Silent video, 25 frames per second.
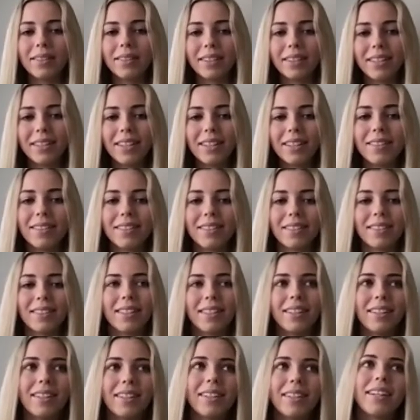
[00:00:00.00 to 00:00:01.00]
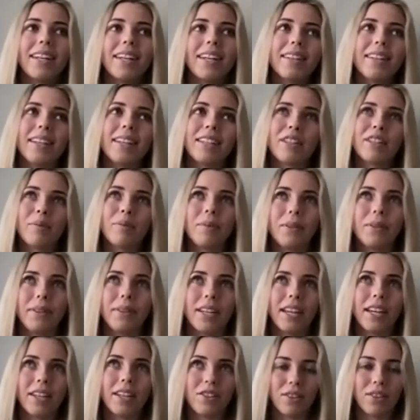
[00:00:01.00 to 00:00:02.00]
realized, and like
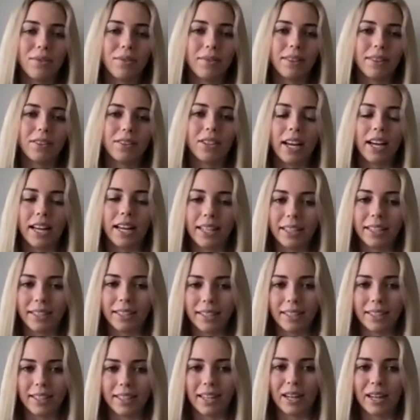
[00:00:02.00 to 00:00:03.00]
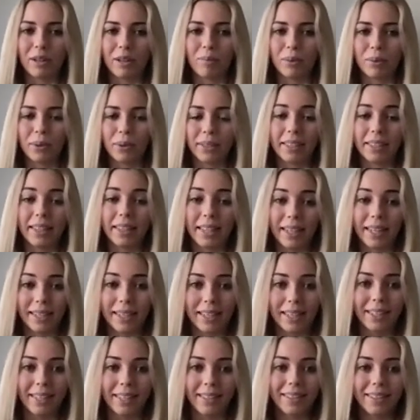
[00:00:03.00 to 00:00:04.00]
communication with China and how important that
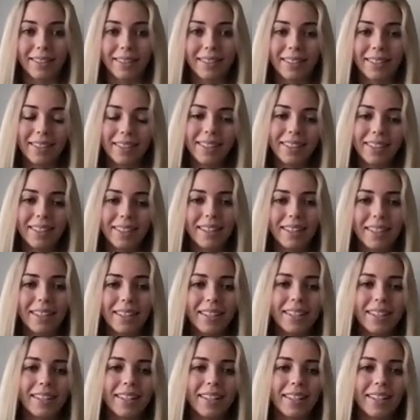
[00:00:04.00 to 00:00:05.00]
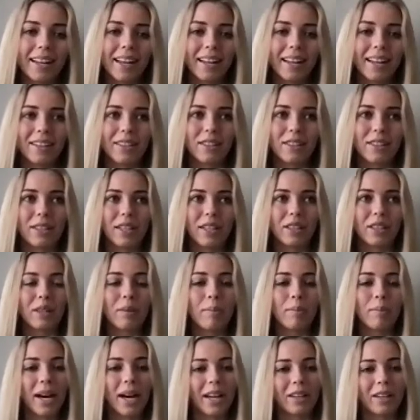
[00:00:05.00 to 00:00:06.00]
is. and kind of just like the
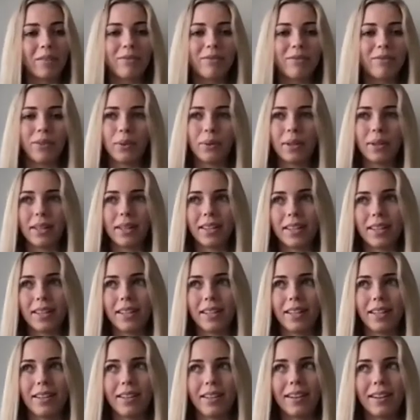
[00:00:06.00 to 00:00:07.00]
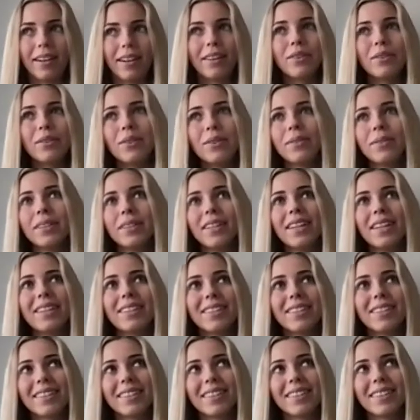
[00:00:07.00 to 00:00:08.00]
back and forth. And then I also
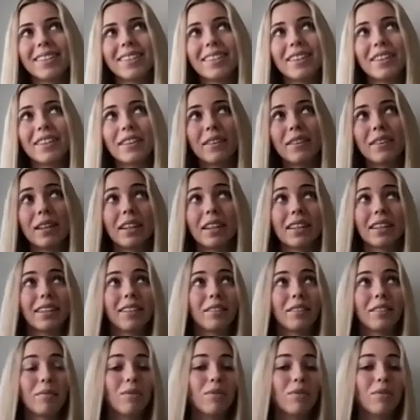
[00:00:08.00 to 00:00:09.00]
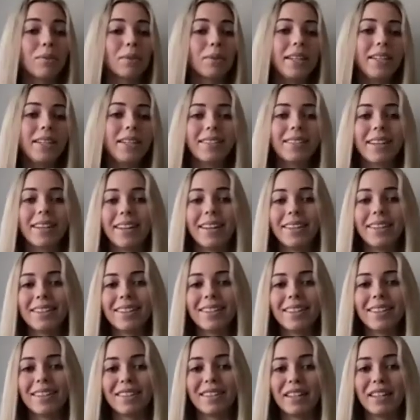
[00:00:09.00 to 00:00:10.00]
realized like 3 cents
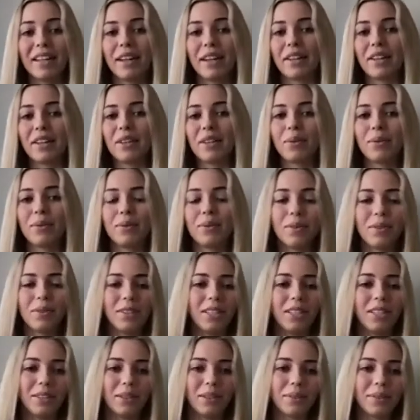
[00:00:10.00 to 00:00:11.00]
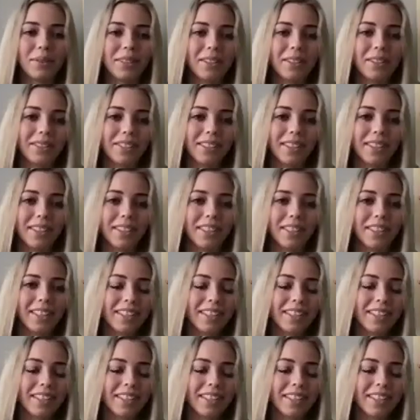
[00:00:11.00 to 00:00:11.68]
is a huge deal when you're like